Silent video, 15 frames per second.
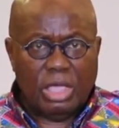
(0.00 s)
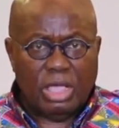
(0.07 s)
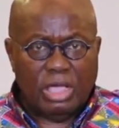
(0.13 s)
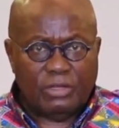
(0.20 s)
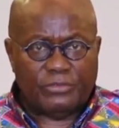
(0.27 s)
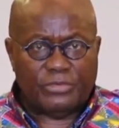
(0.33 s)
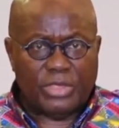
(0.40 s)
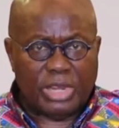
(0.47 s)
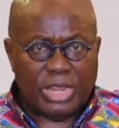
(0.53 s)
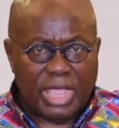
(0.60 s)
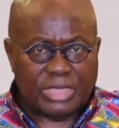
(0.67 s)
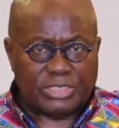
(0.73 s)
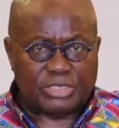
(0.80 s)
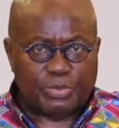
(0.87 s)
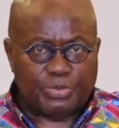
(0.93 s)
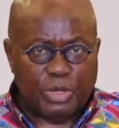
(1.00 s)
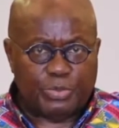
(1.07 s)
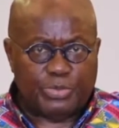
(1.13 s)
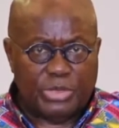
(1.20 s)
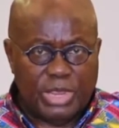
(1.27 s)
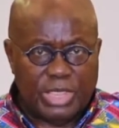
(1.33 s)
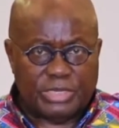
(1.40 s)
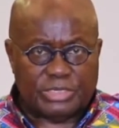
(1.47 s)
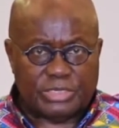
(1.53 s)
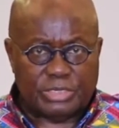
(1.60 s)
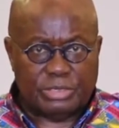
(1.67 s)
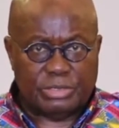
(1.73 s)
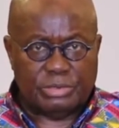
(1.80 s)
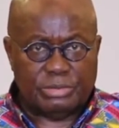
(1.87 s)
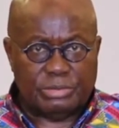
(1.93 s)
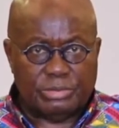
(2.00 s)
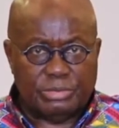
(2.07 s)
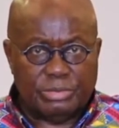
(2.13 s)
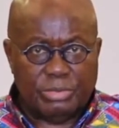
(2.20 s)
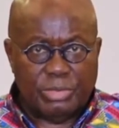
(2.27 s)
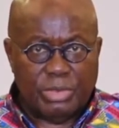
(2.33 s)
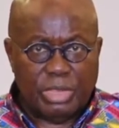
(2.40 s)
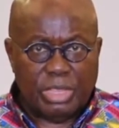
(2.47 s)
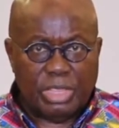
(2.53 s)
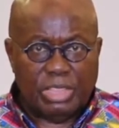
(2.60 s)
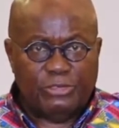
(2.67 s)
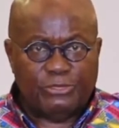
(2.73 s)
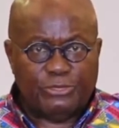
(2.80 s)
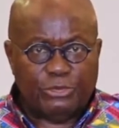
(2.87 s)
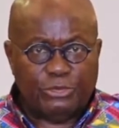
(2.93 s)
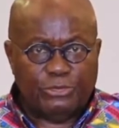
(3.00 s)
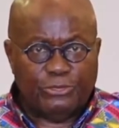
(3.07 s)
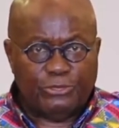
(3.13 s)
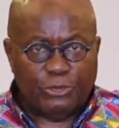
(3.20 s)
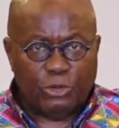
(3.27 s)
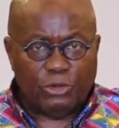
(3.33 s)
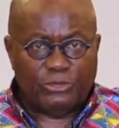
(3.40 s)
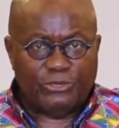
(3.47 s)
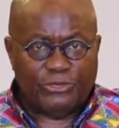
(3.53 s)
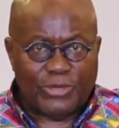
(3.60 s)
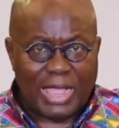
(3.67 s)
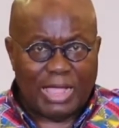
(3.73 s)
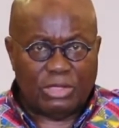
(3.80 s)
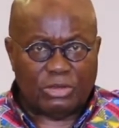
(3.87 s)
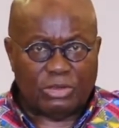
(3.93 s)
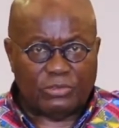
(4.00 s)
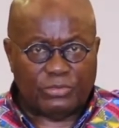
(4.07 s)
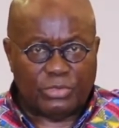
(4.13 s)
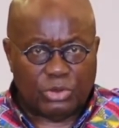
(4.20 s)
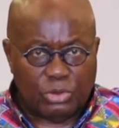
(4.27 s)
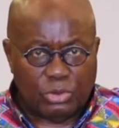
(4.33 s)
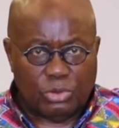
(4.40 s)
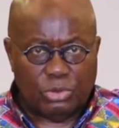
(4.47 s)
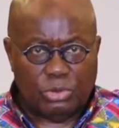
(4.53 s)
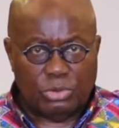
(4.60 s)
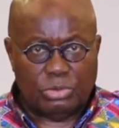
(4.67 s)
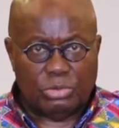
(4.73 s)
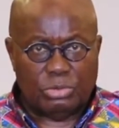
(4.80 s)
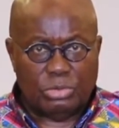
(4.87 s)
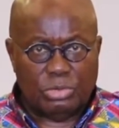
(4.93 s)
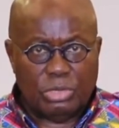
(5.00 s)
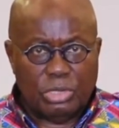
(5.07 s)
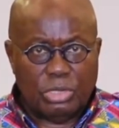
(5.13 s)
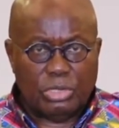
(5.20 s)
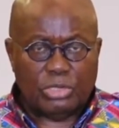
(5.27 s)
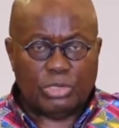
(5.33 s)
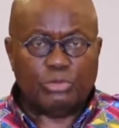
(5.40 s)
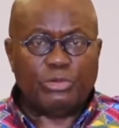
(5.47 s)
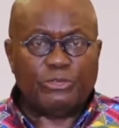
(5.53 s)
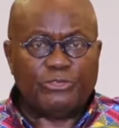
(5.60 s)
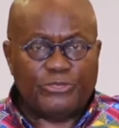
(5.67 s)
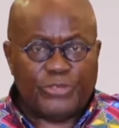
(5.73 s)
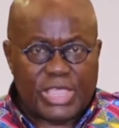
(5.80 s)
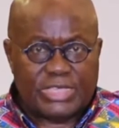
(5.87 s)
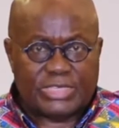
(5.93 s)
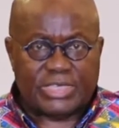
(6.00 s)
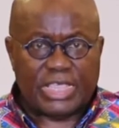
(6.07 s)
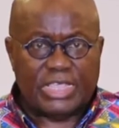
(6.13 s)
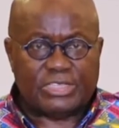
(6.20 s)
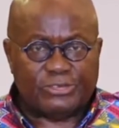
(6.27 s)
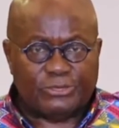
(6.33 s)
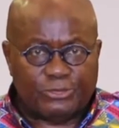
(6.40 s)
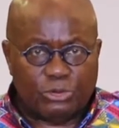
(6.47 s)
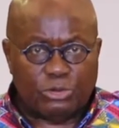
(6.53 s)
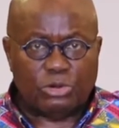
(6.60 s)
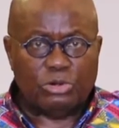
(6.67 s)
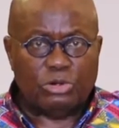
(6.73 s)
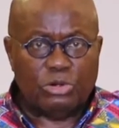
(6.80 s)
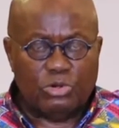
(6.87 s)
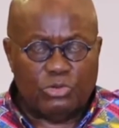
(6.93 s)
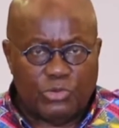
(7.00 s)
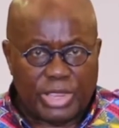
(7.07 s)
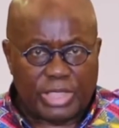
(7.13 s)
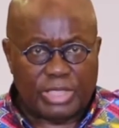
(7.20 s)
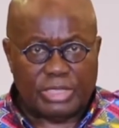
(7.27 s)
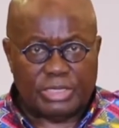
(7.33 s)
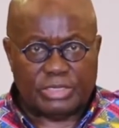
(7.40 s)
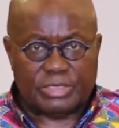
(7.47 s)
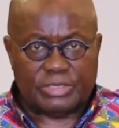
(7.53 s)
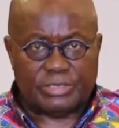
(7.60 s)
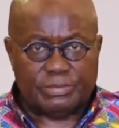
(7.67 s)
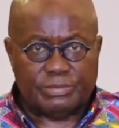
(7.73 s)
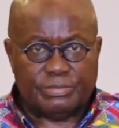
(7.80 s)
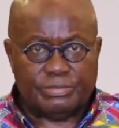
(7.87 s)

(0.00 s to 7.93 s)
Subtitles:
of the larger population. If you fall foul of the law, you will face its full rigors.